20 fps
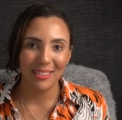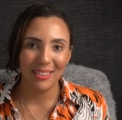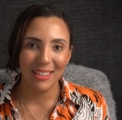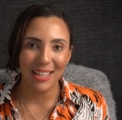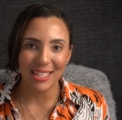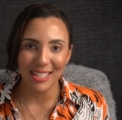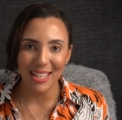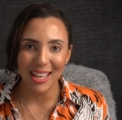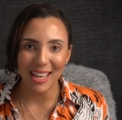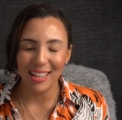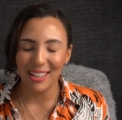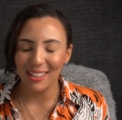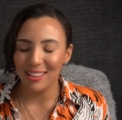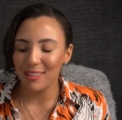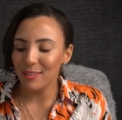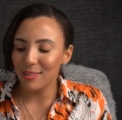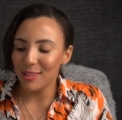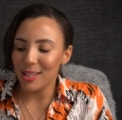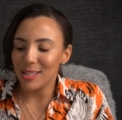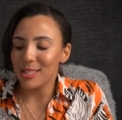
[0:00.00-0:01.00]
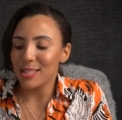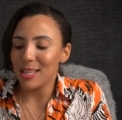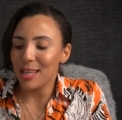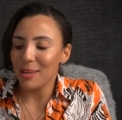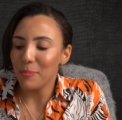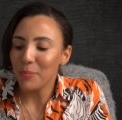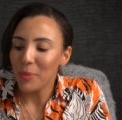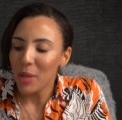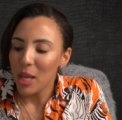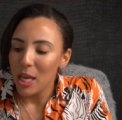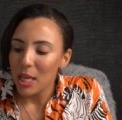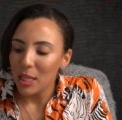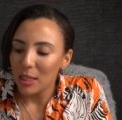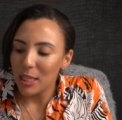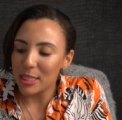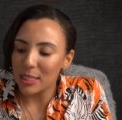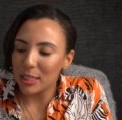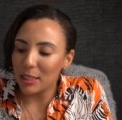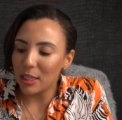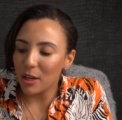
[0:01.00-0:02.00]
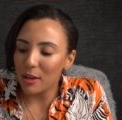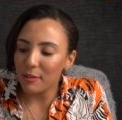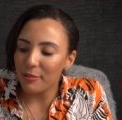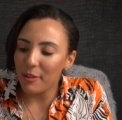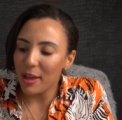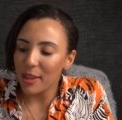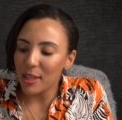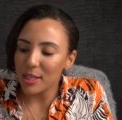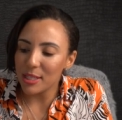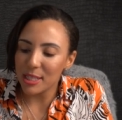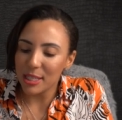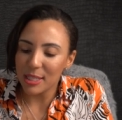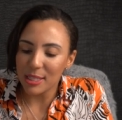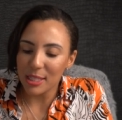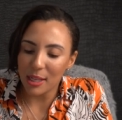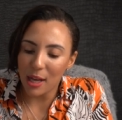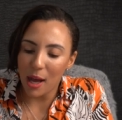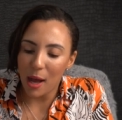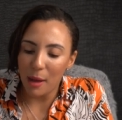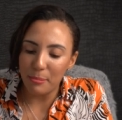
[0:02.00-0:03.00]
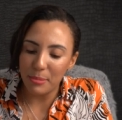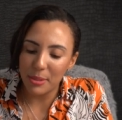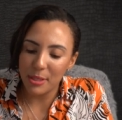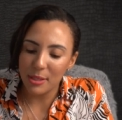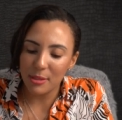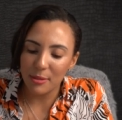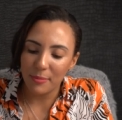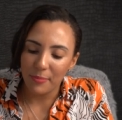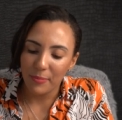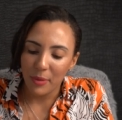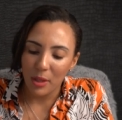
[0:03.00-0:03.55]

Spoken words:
Is it? Let's see. Let's clarify the Six of Cups.